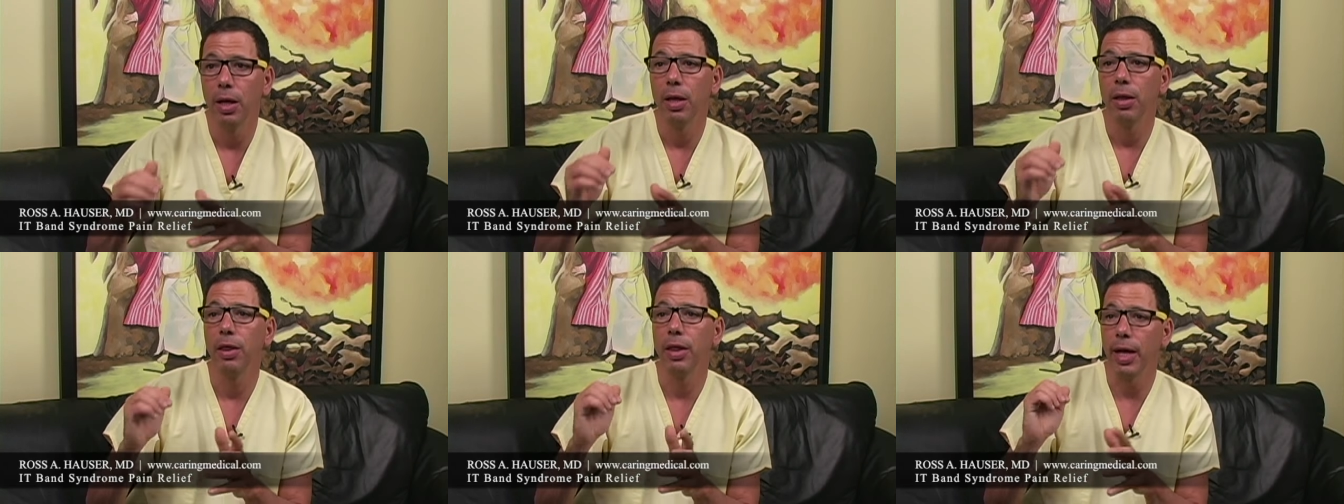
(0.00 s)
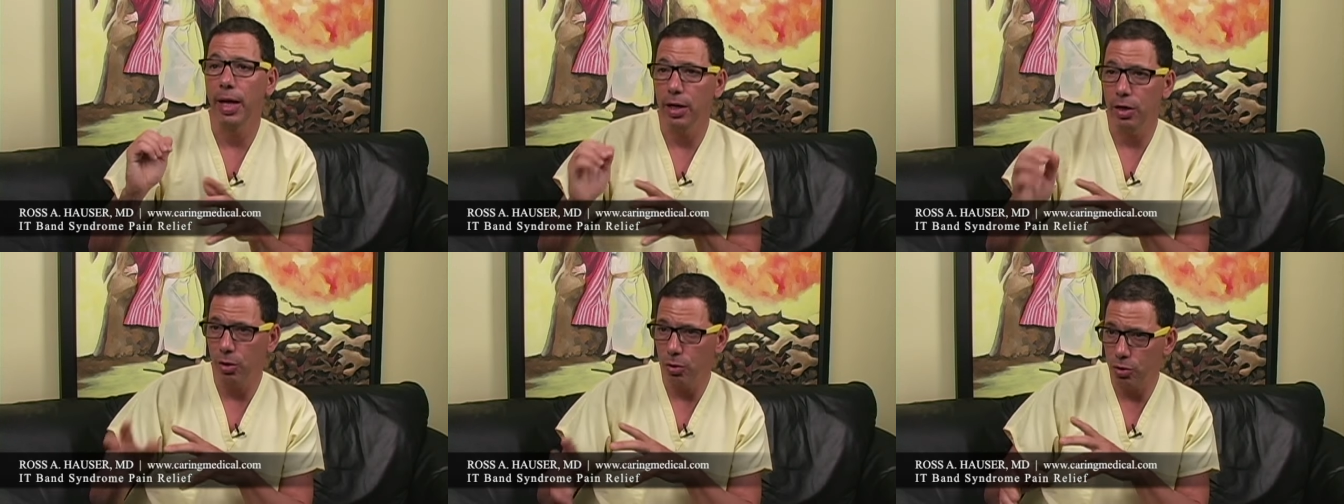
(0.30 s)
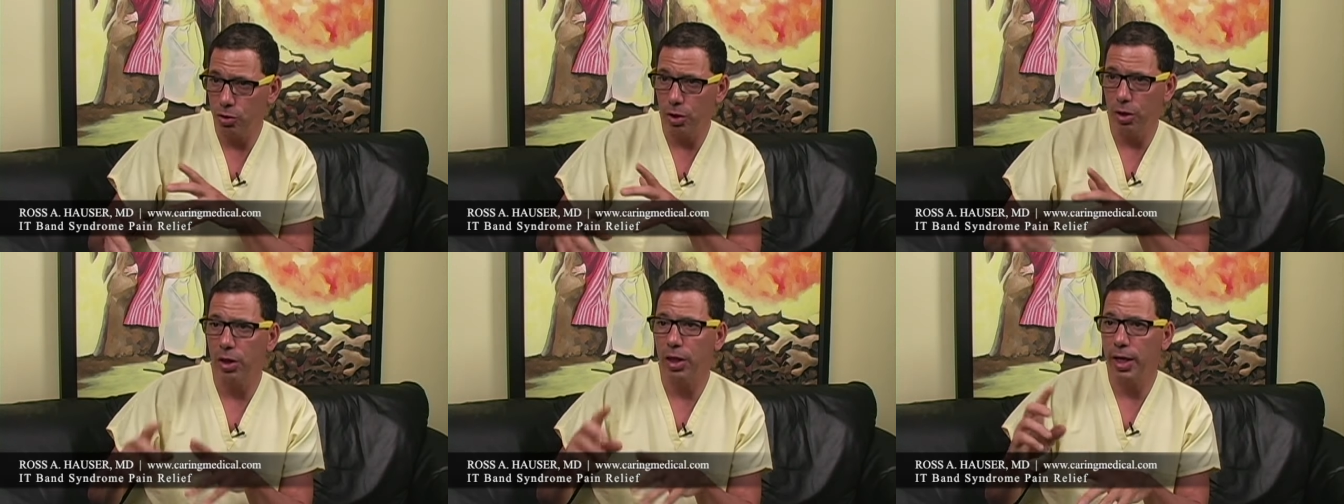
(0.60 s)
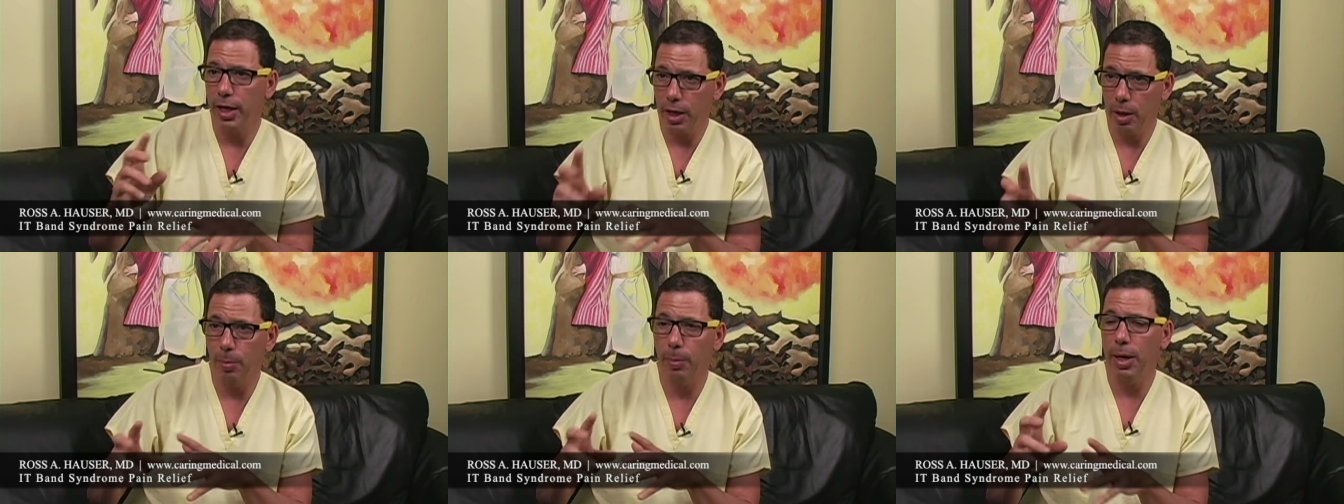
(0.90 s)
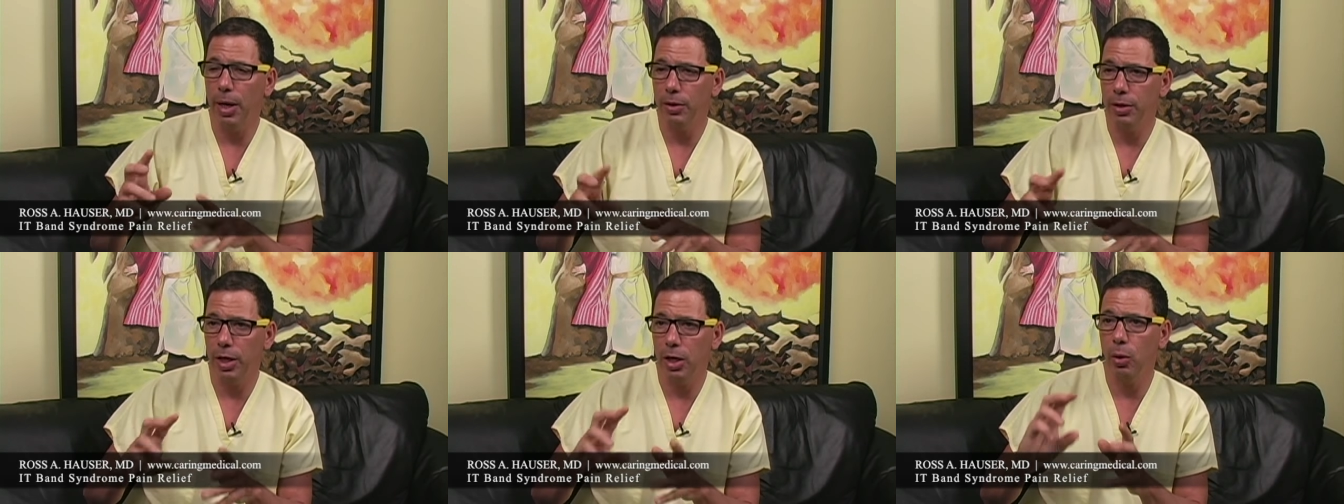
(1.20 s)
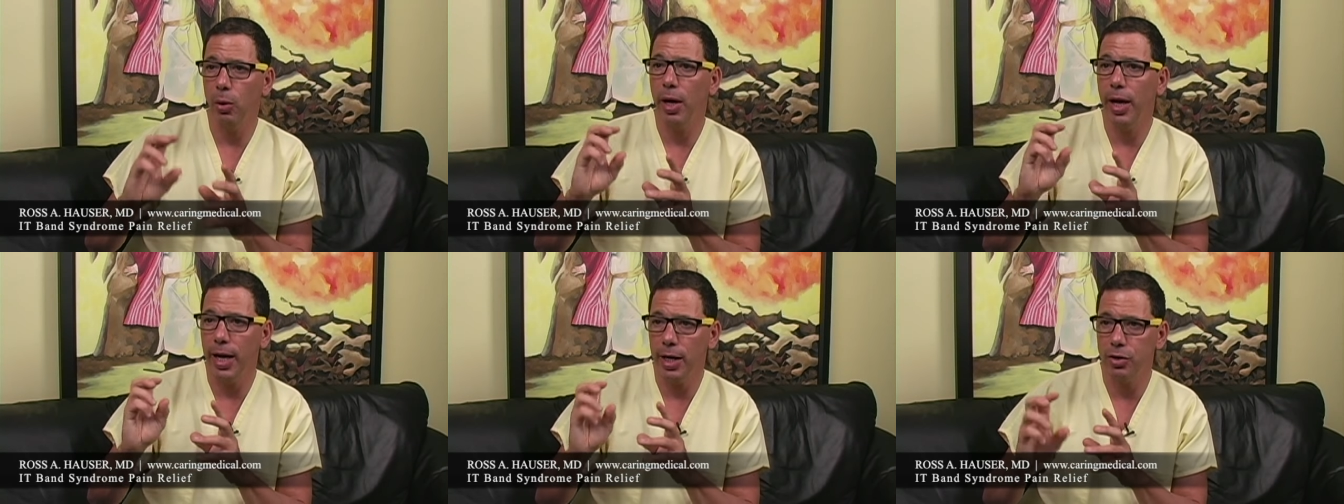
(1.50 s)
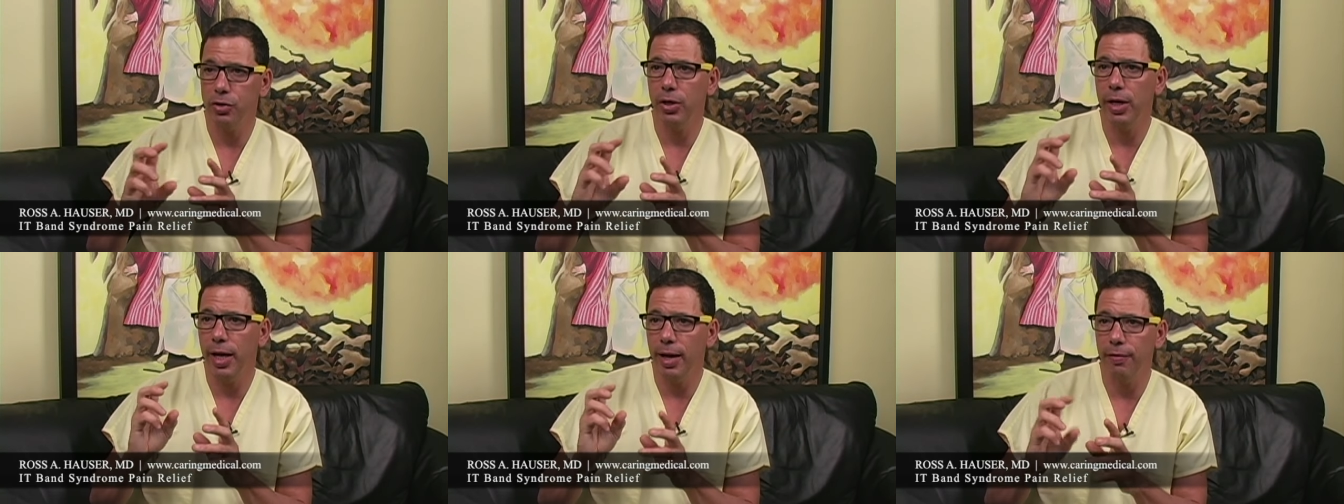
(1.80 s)
then you should think about that you
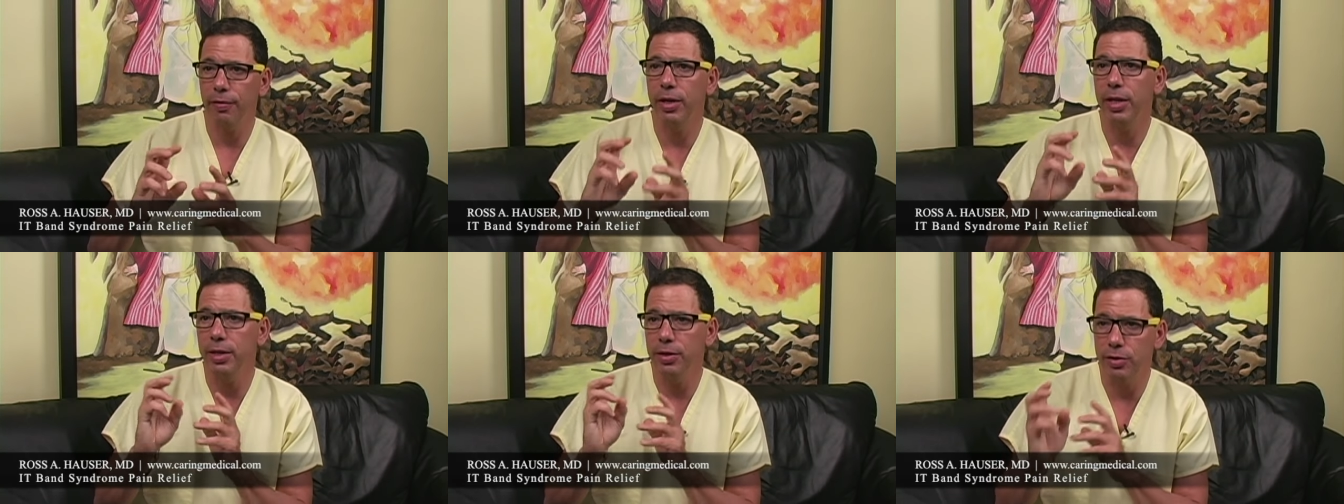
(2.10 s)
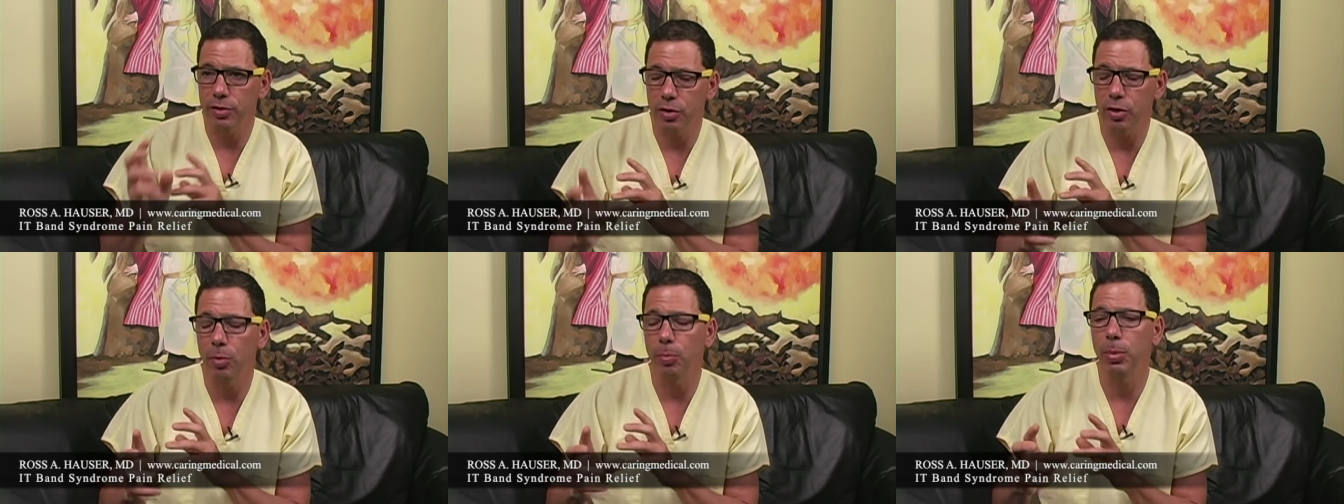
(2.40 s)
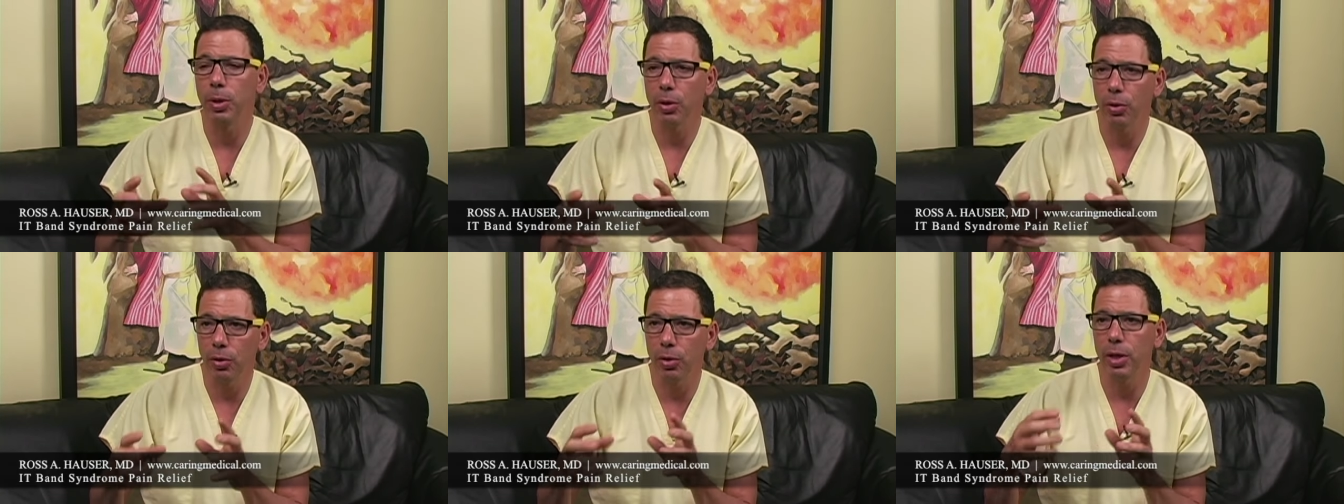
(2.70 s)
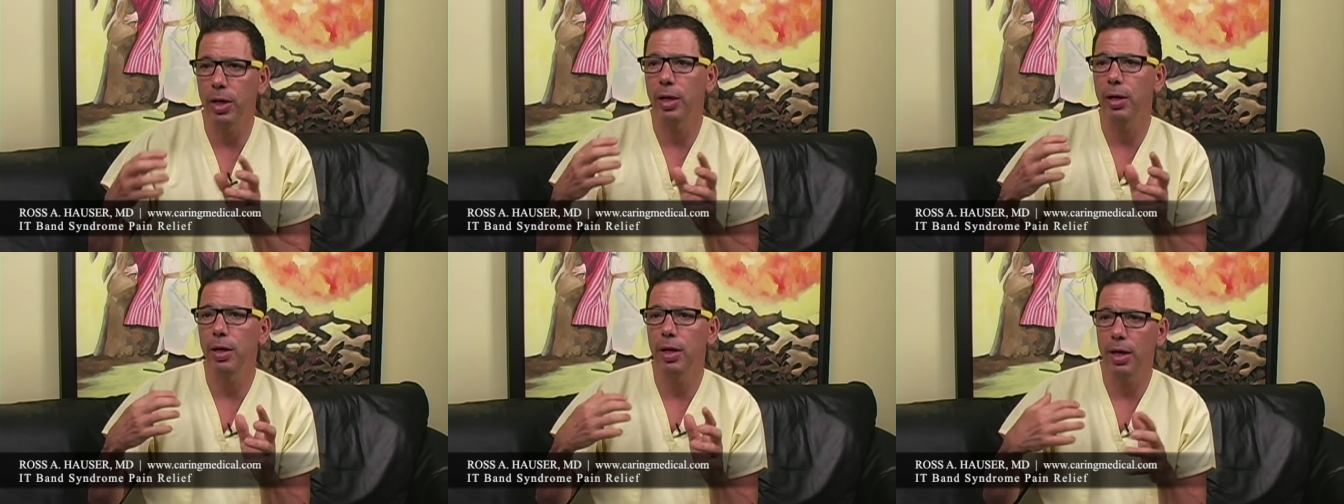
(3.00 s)
actually have instability